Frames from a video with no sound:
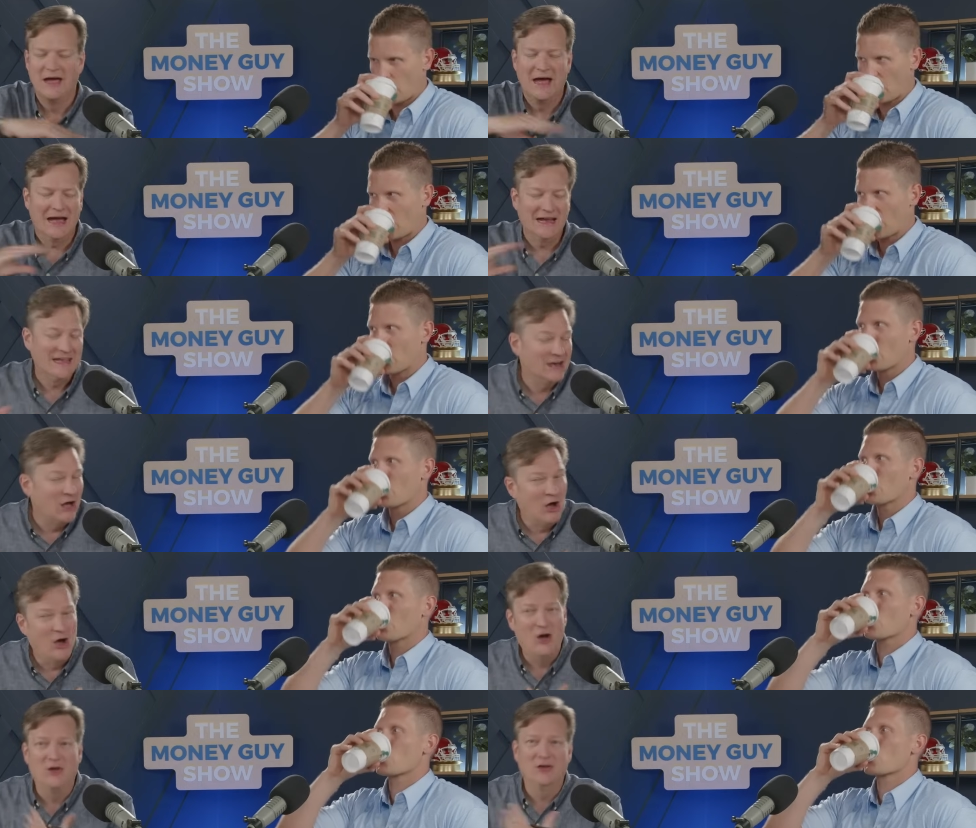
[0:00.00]
Speaker 1: I get
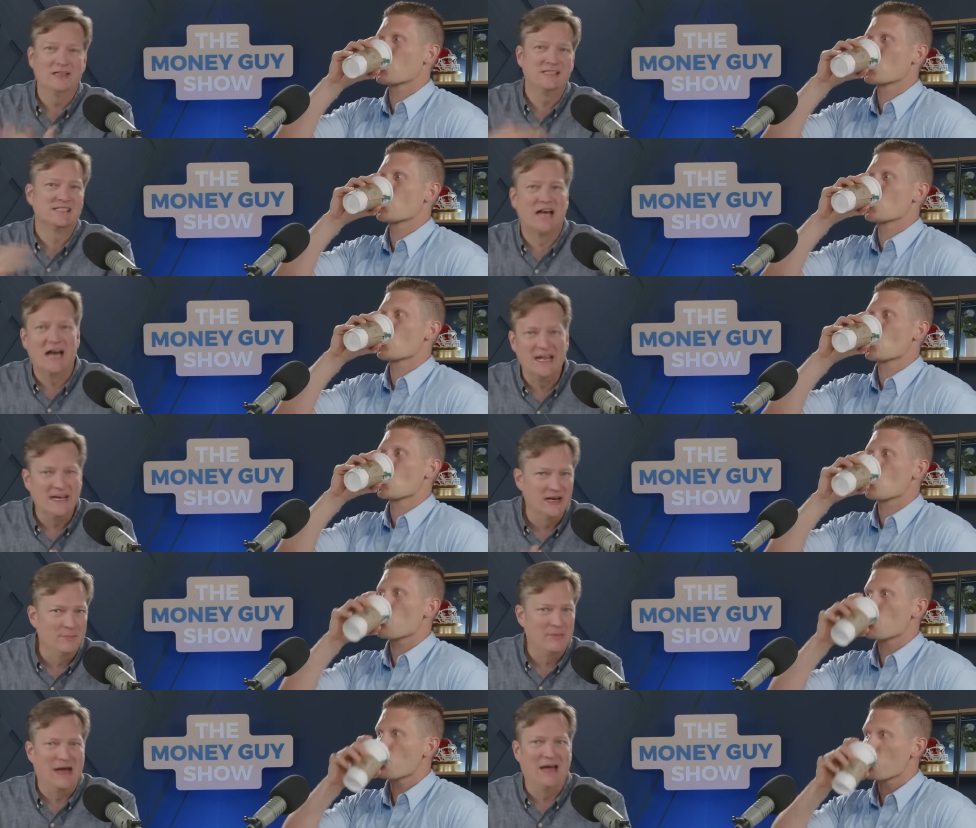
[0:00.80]
all
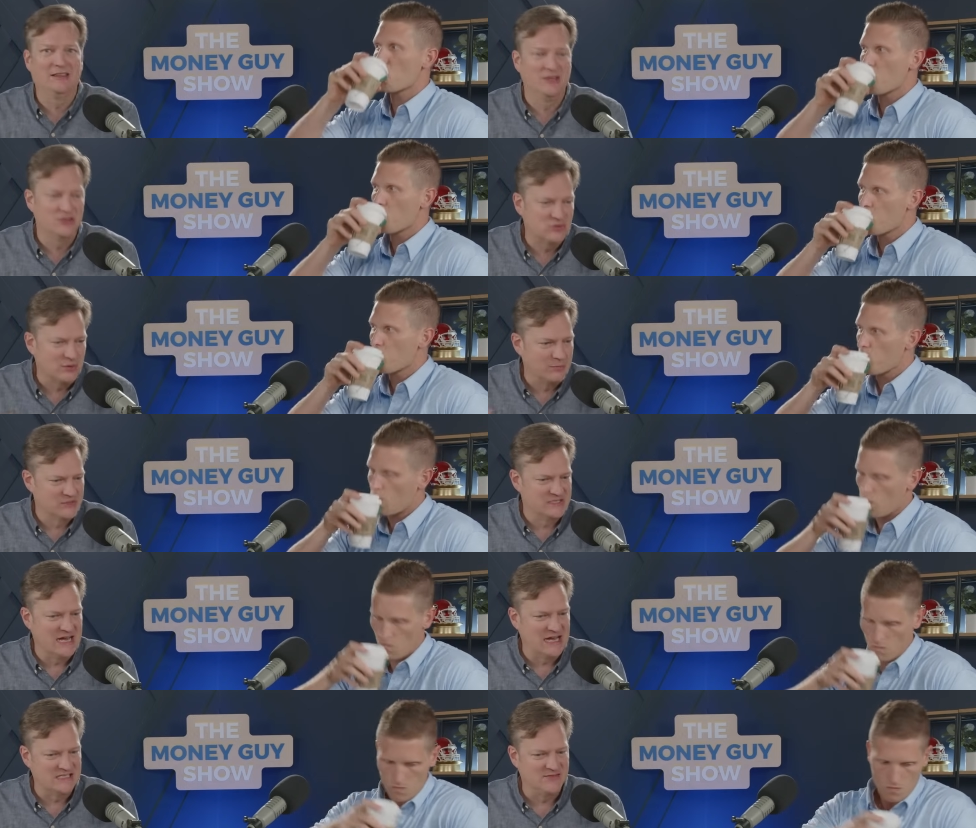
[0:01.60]
excited about the triple
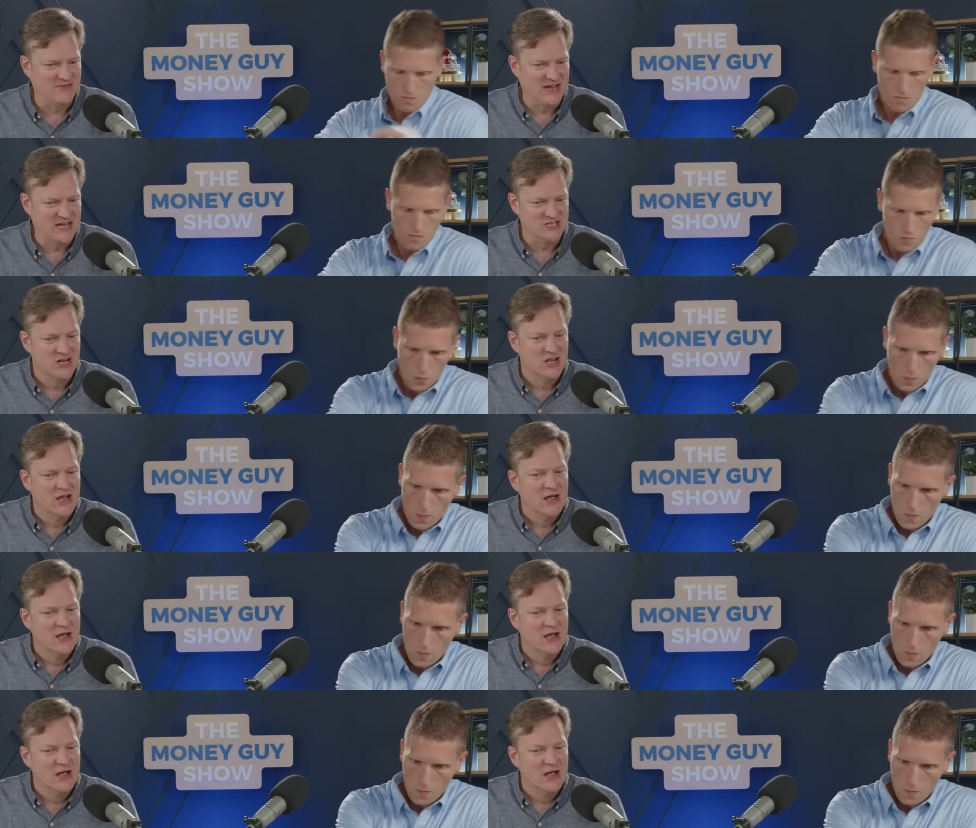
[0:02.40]
tax advantage.